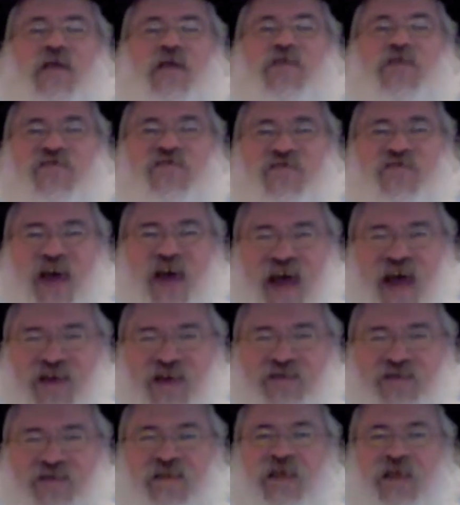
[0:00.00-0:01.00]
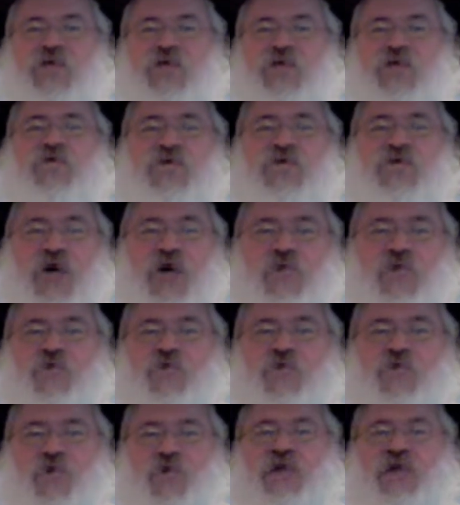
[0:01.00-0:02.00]
The fact that you don't
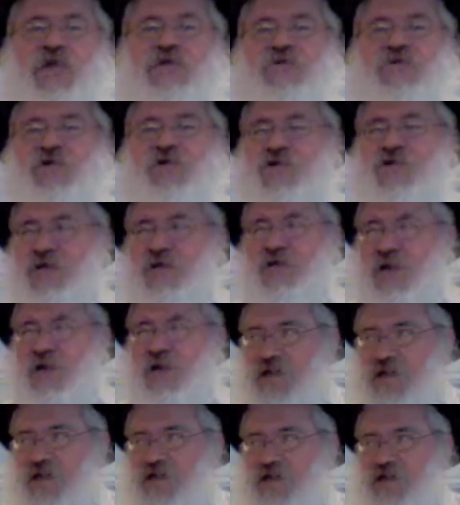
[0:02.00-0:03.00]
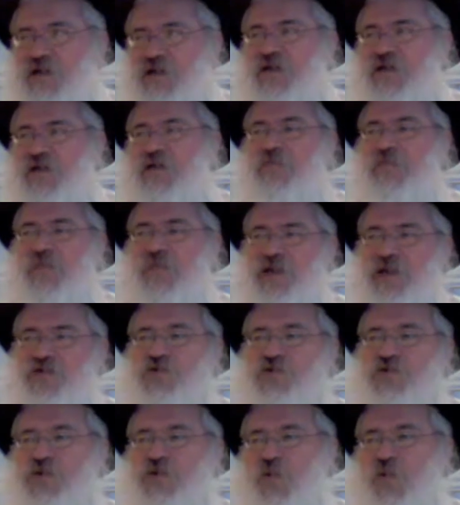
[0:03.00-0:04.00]
want Mashiach
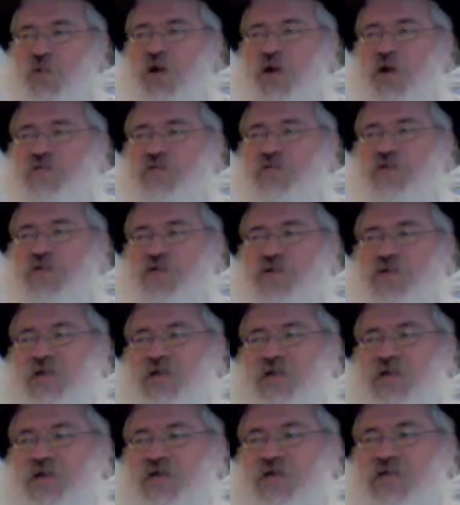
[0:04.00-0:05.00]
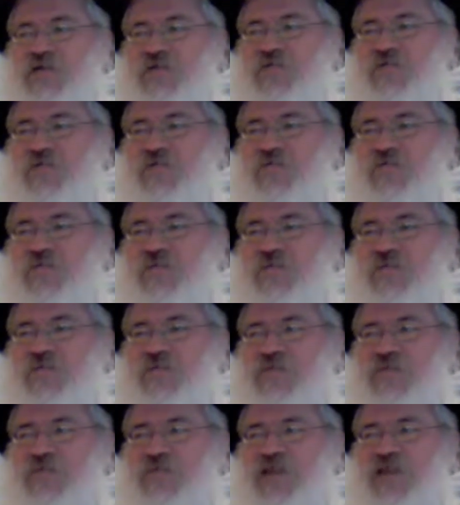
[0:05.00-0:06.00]
makes you want Mashiach.
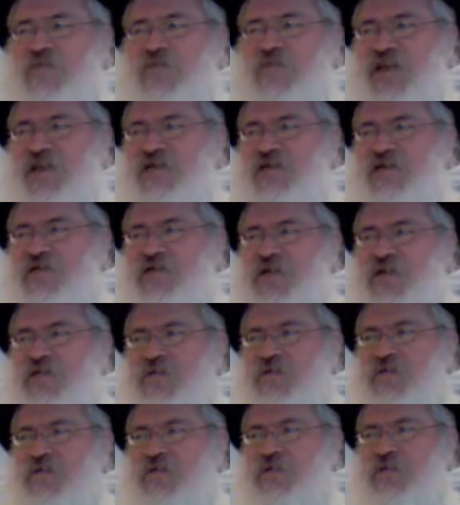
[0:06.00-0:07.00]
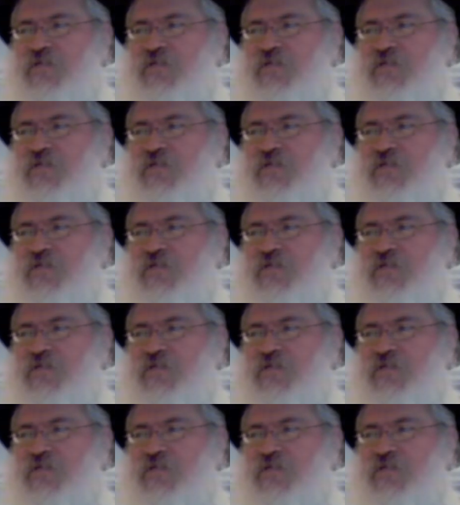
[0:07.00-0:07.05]
Did that make any sense?